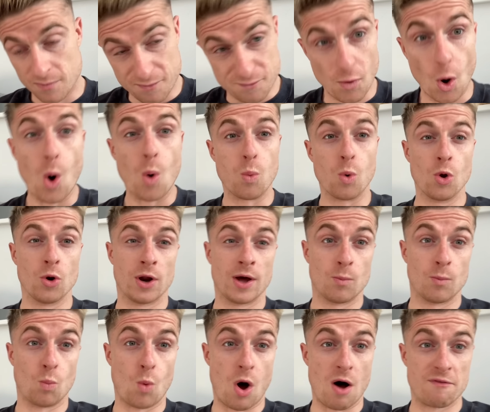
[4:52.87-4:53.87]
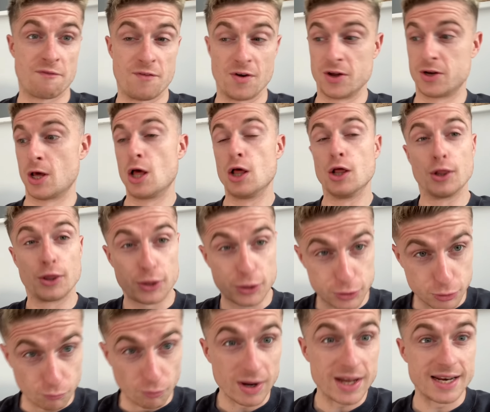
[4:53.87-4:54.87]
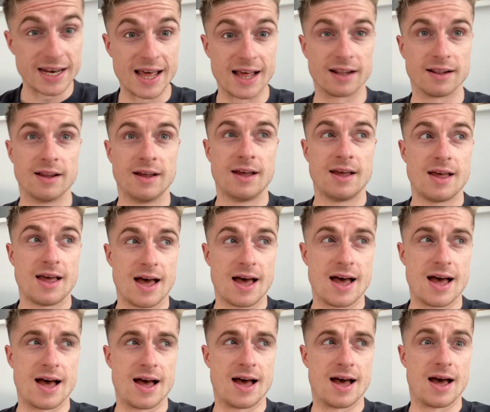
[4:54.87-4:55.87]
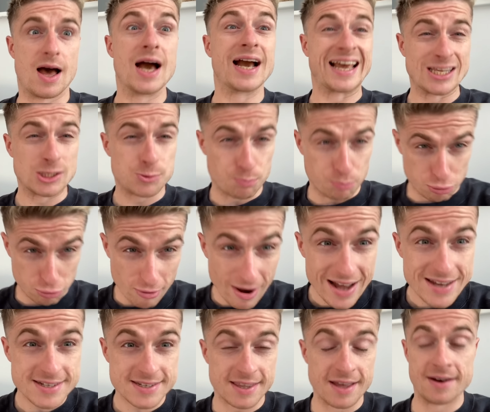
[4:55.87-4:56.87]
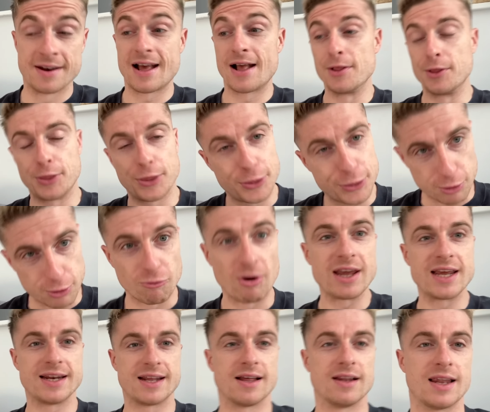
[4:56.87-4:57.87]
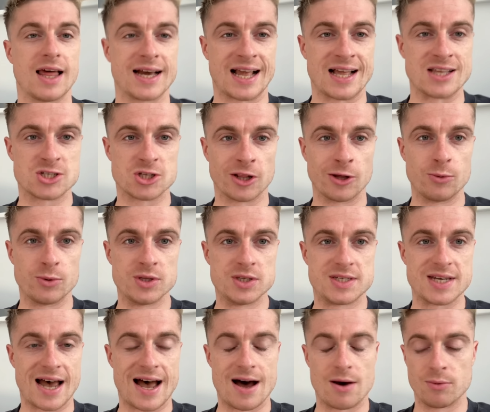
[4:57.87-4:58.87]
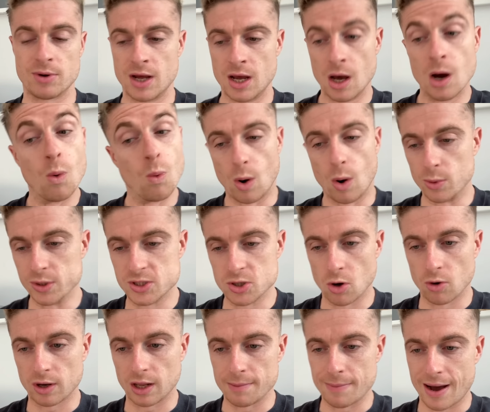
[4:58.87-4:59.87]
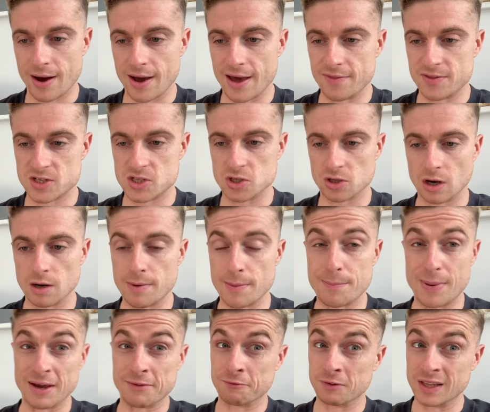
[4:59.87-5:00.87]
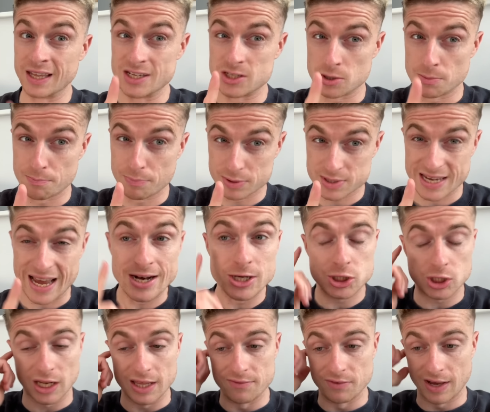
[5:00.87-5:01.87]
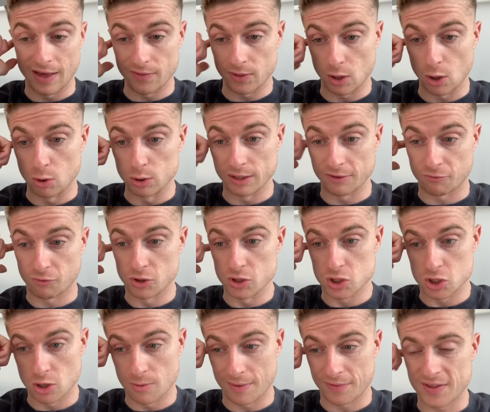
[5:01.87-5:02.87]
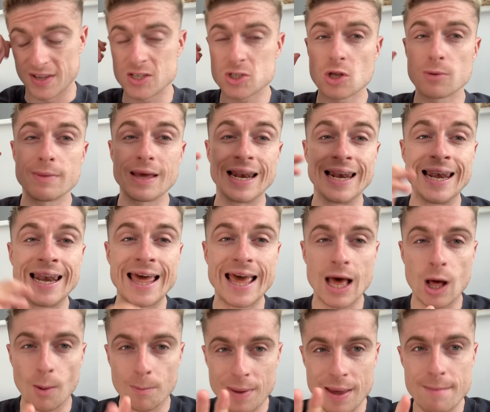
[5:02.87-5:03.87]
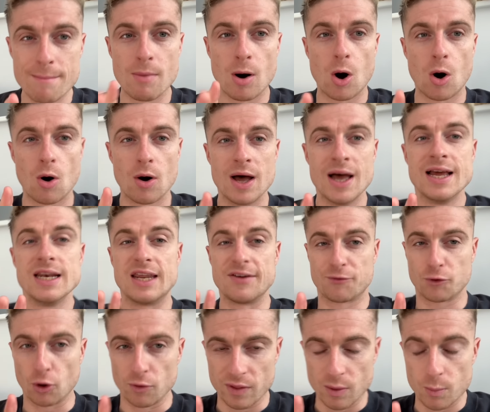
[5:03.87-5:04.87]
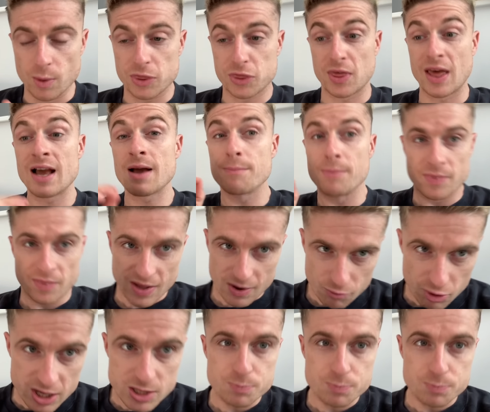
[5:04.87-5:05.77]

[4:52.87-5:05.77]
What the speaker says: 4-1, Watford. 3-0, against Preston and 3-0 against Luton Town. What we're talking about here, this is going to be big for Leeds to potentially even get the goal difference up. I think it's going to be a little bit more difficult than we think, but there is